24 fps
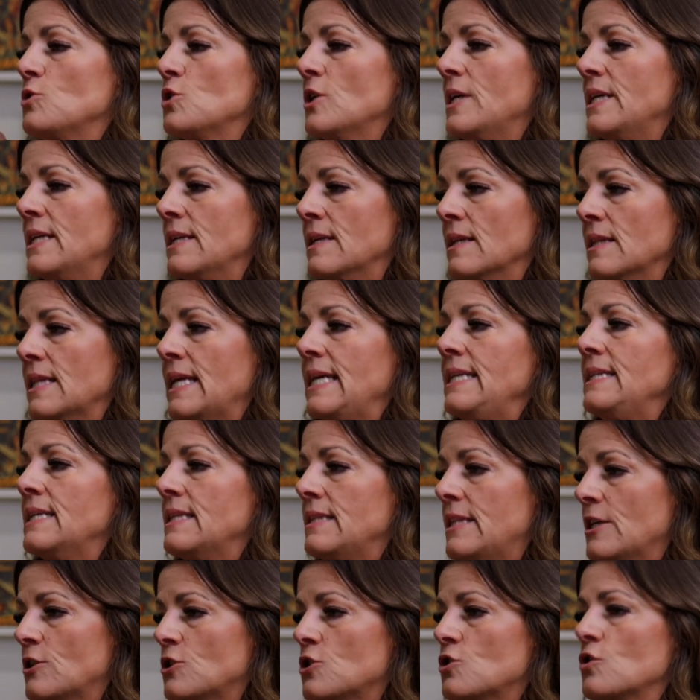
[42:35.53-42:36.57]
should get in a lane
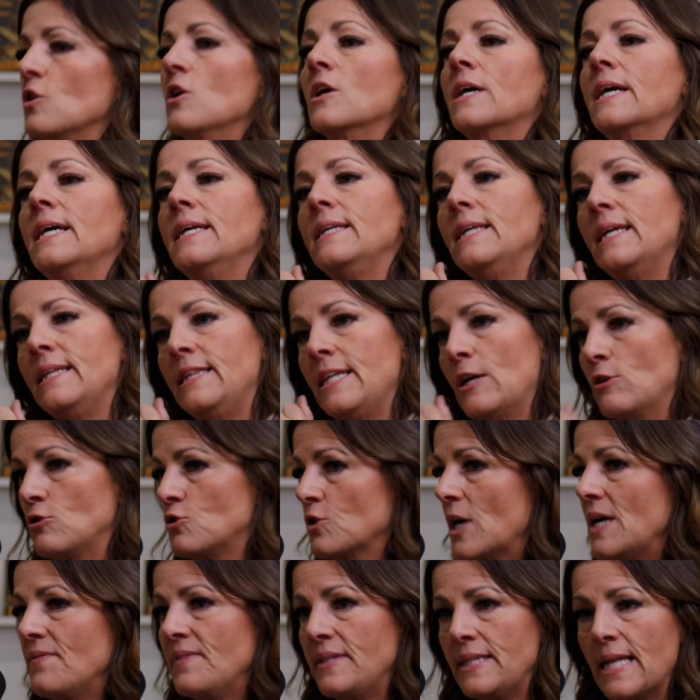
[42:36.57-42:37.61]
that they're strong in and they're
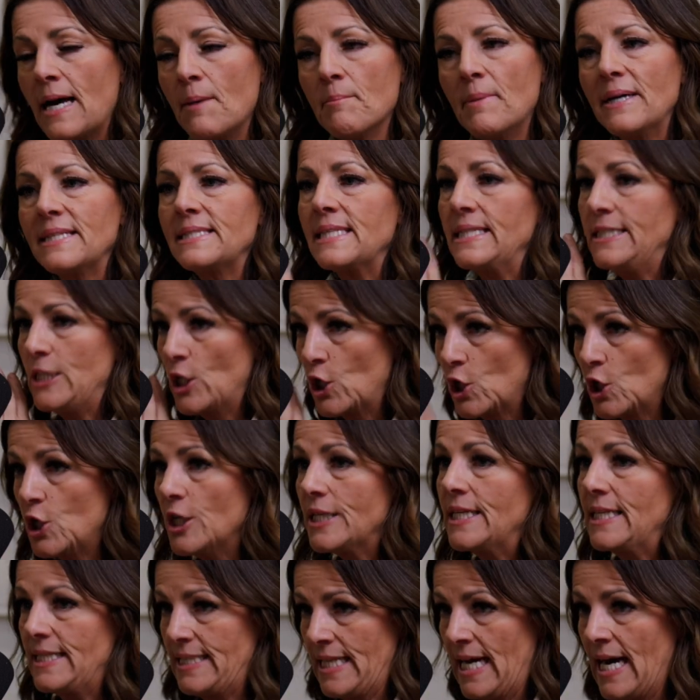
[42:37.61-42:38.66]
driving that bus and they're
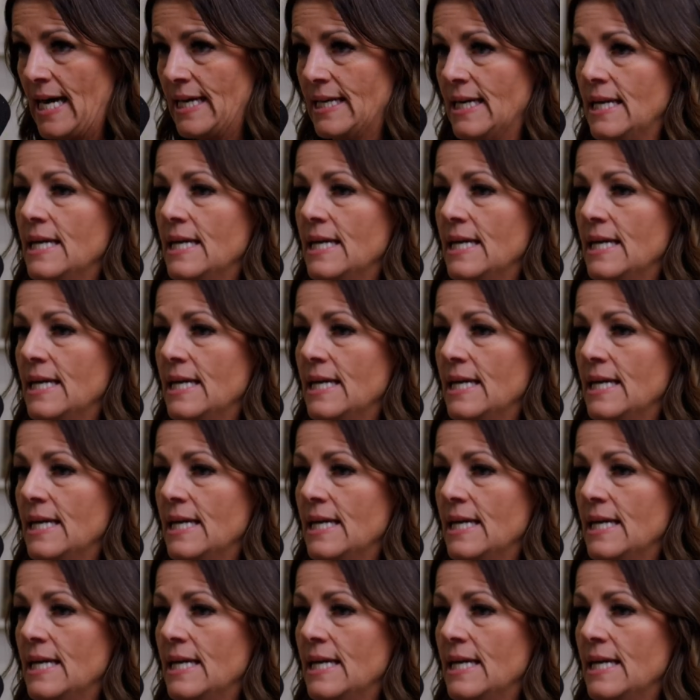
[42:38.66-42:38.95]
good at that.